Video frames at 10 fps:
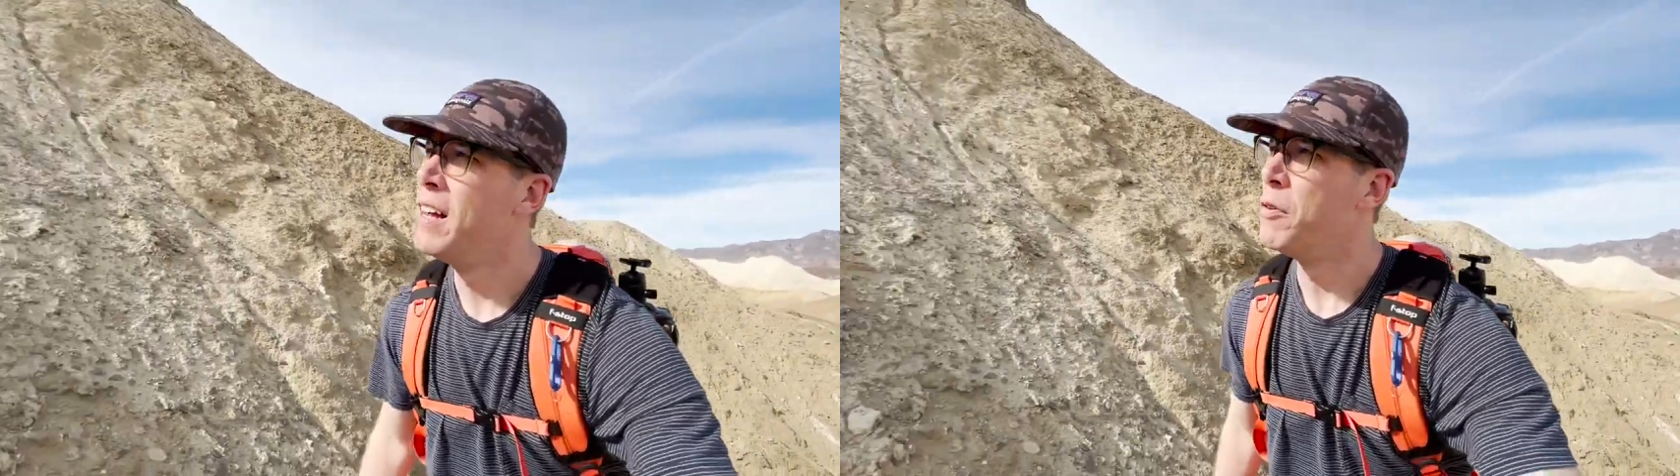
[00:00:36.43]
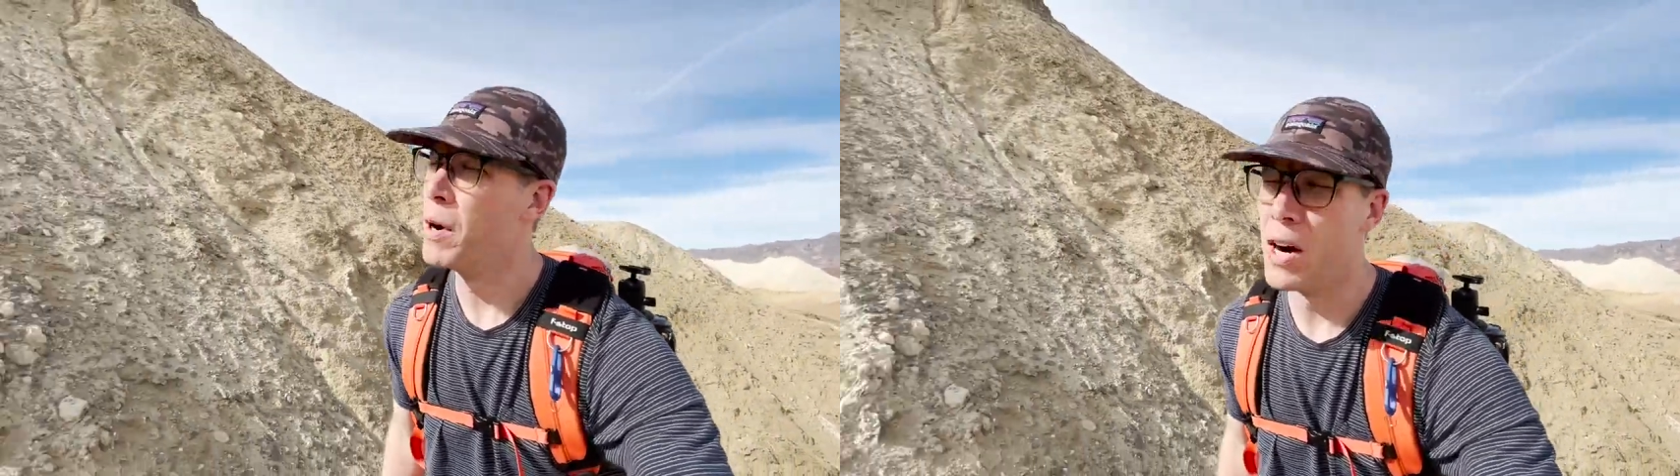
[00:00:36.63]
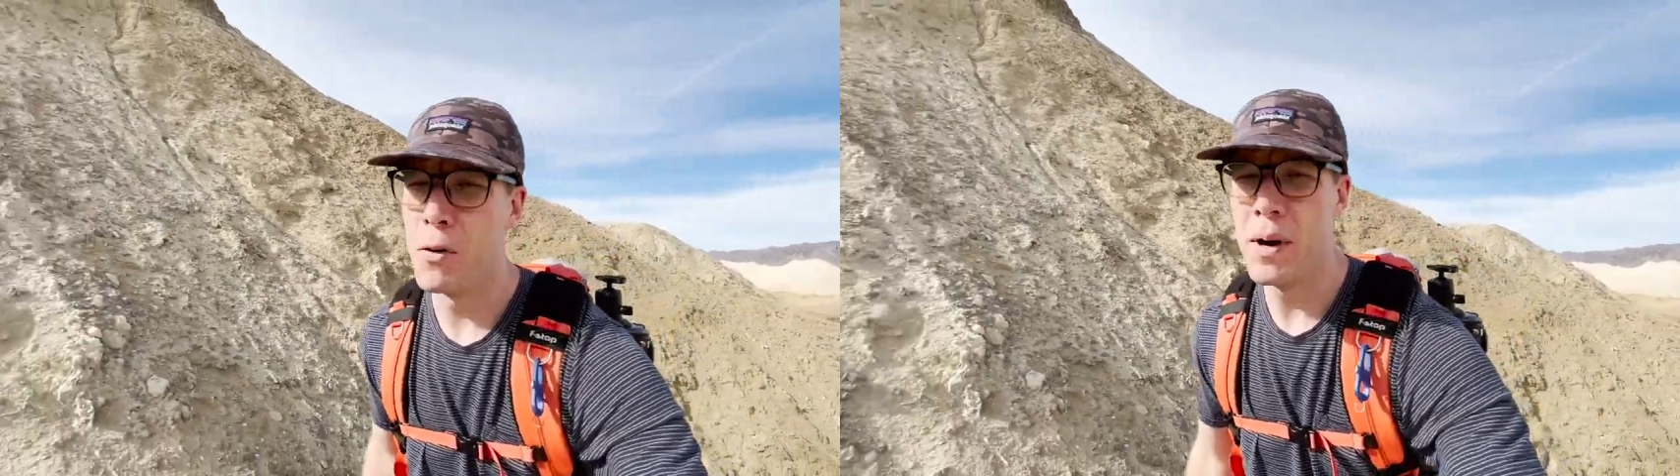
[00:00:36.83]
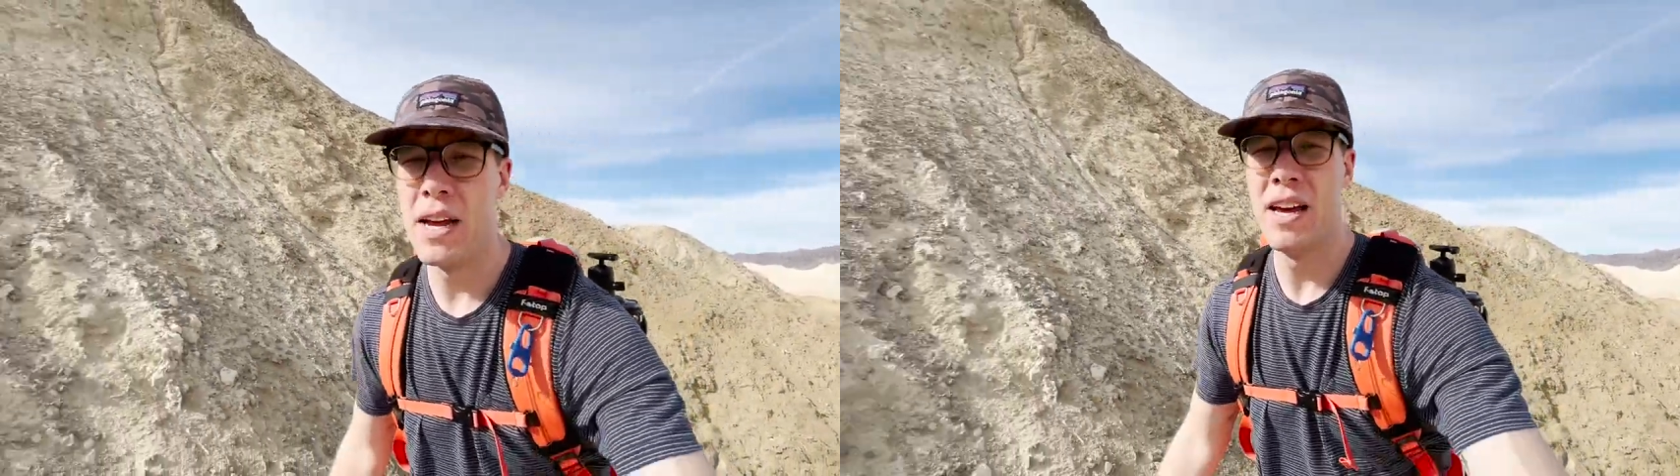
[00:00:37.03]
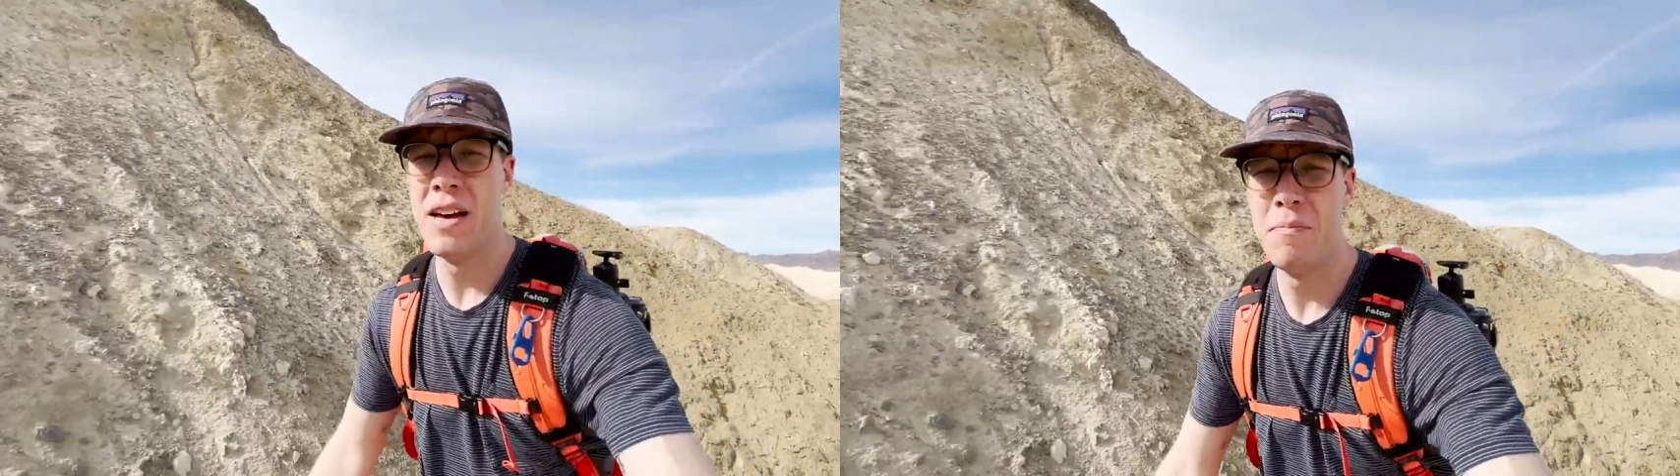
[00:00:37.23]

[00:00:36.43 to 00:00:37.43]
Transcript: Where are we?